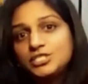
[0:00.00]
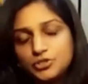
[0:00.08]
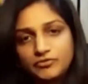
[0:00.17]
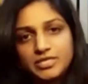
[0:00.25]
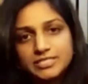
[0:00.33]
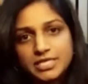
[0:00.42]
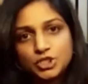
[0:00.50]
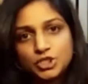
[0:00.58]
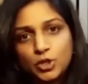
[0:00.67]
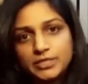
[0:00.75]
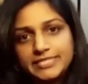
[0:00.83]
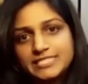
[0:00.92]
of the essential
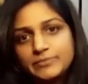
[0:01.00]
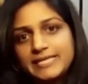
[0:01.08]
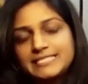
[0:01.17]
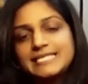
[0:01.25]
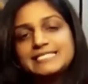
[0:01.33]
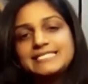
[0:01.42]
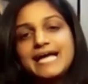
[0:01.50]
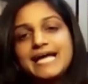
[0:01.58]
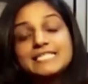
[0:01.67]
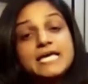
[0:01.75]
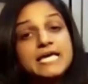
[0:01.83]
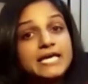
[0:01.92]
oil database is that